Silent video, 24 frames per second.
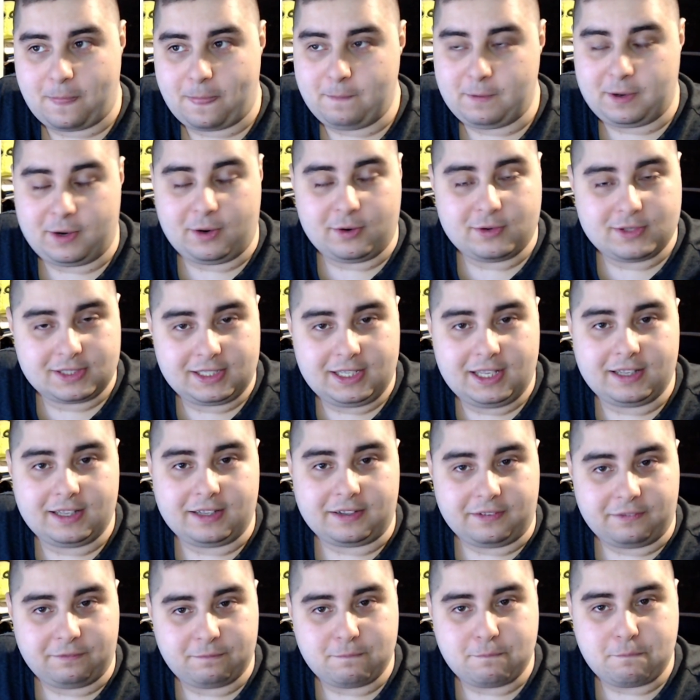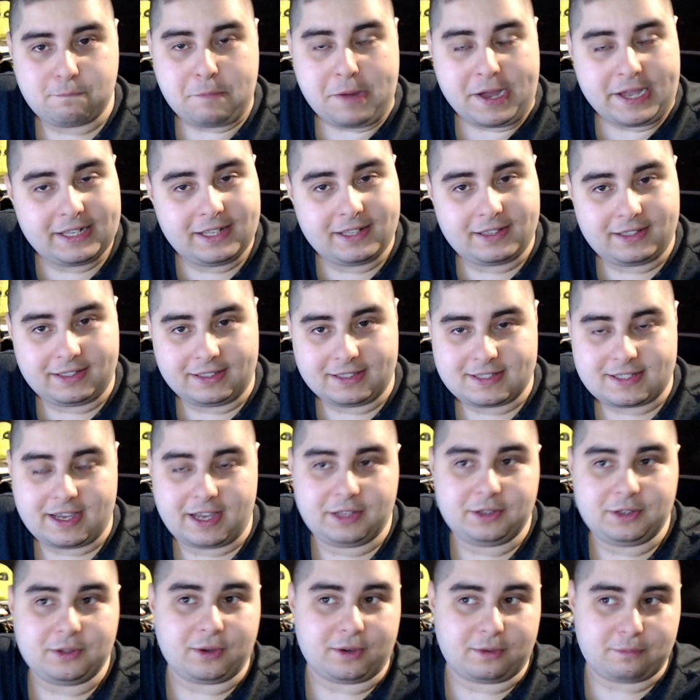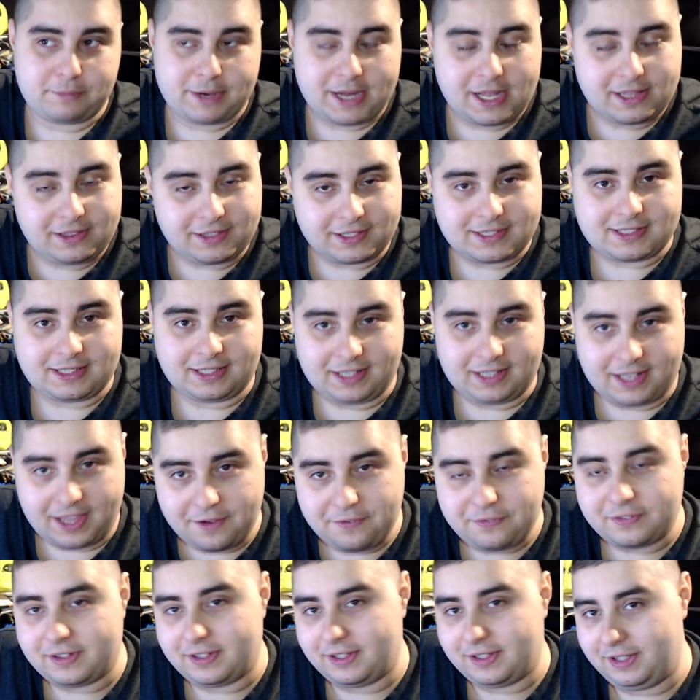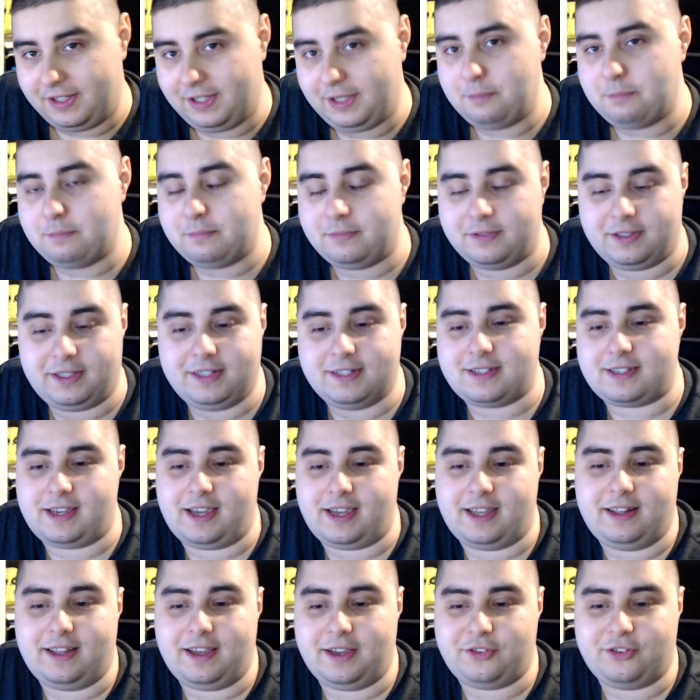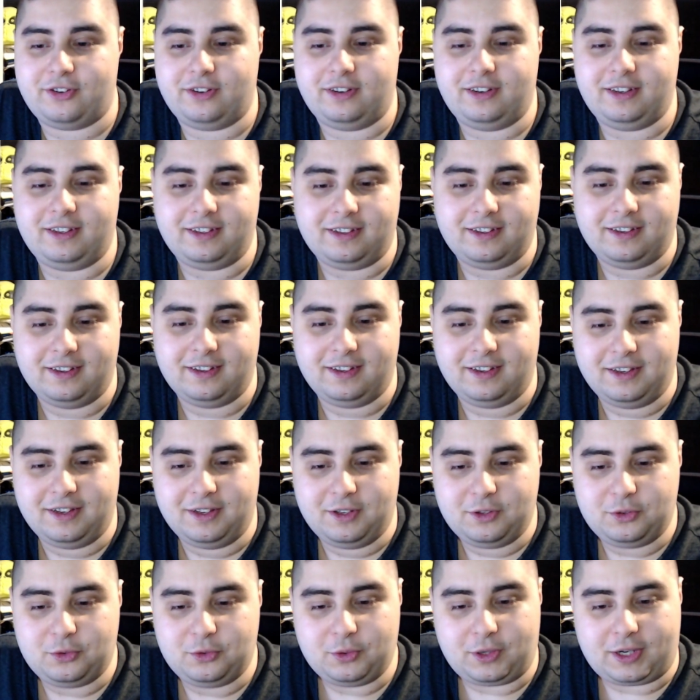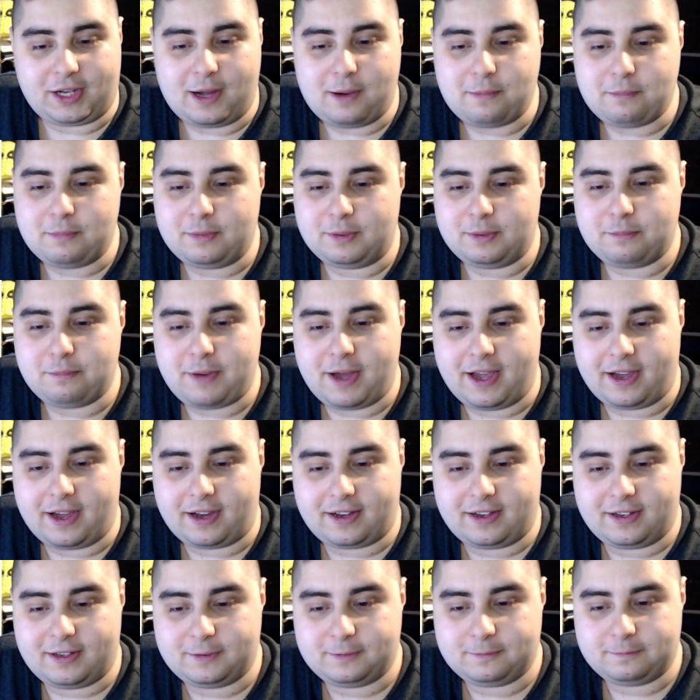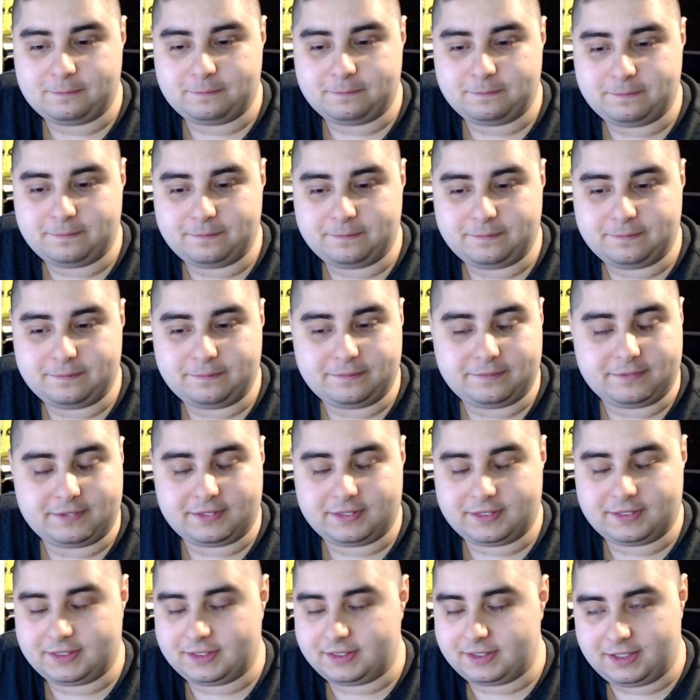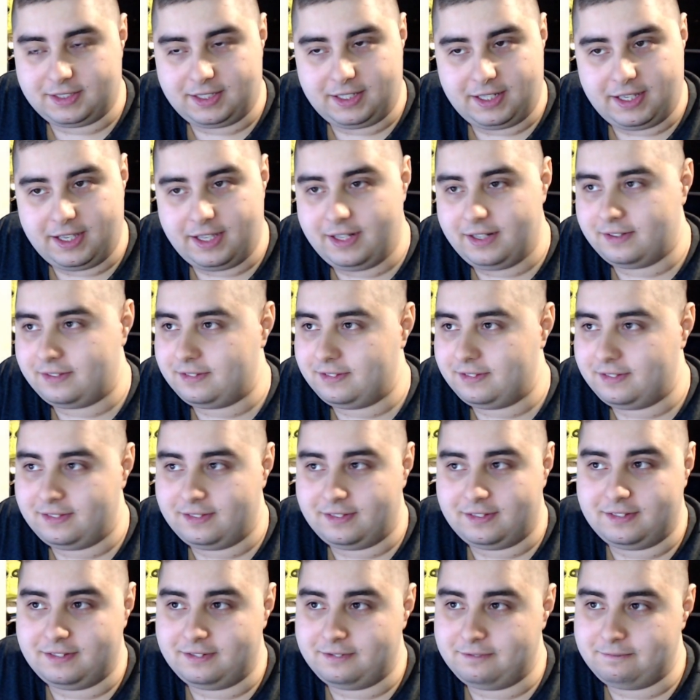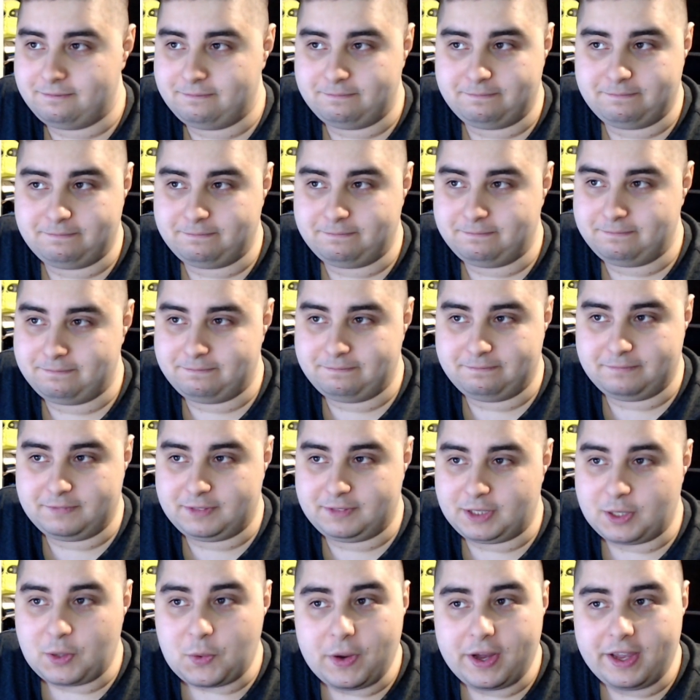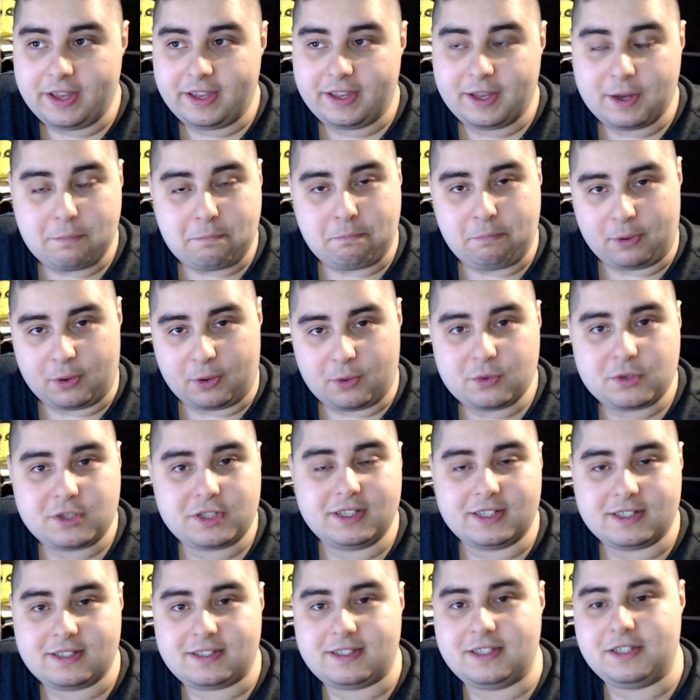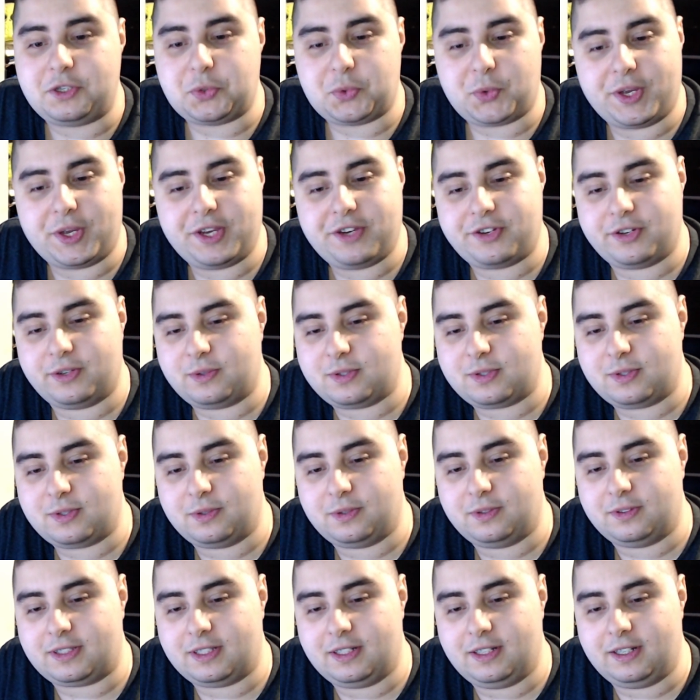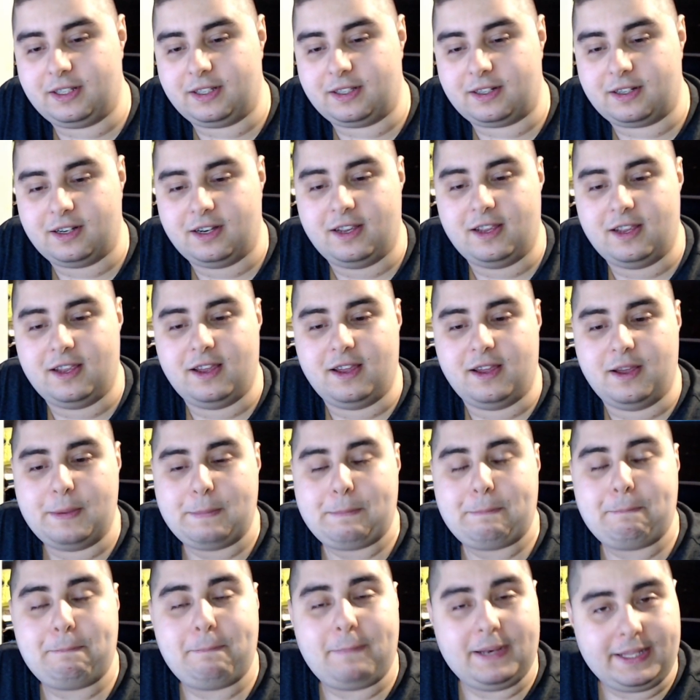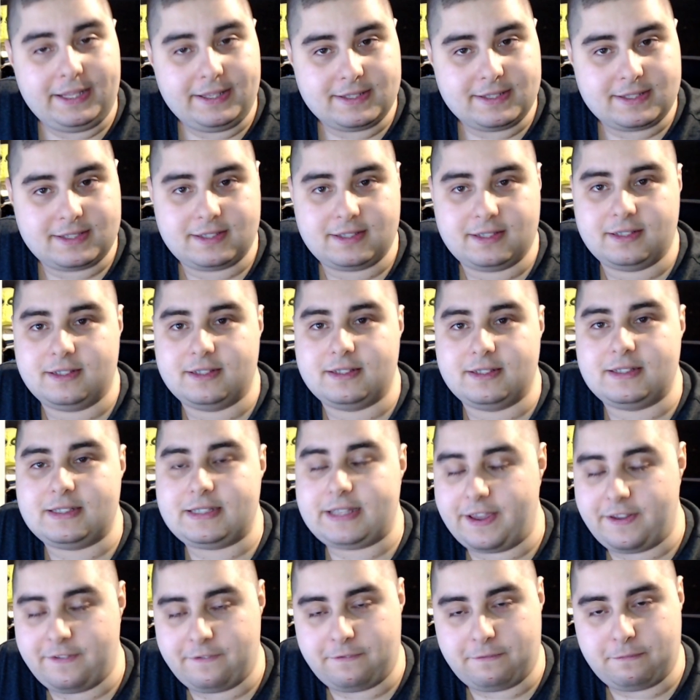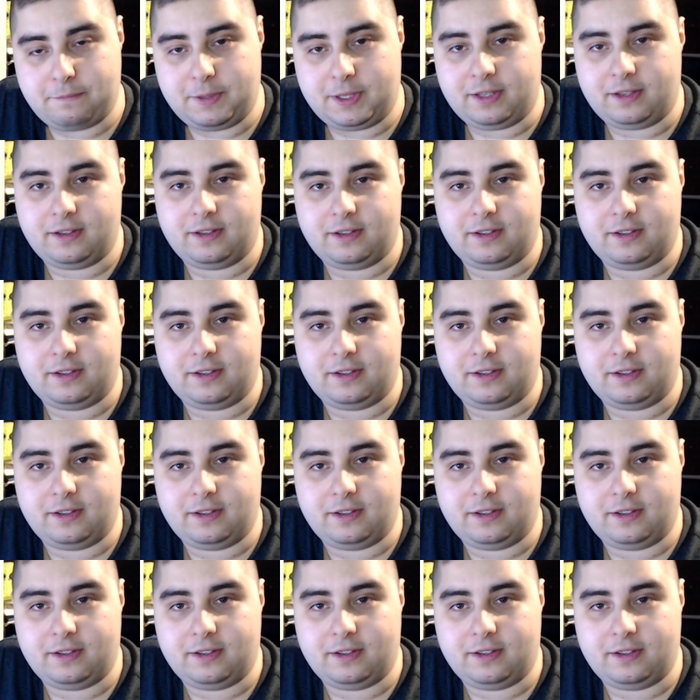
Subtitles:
But I was glad he made it inside, or Beatrice left him inside actually to come back. And the way he approached the situation was so good, telling her, please save me.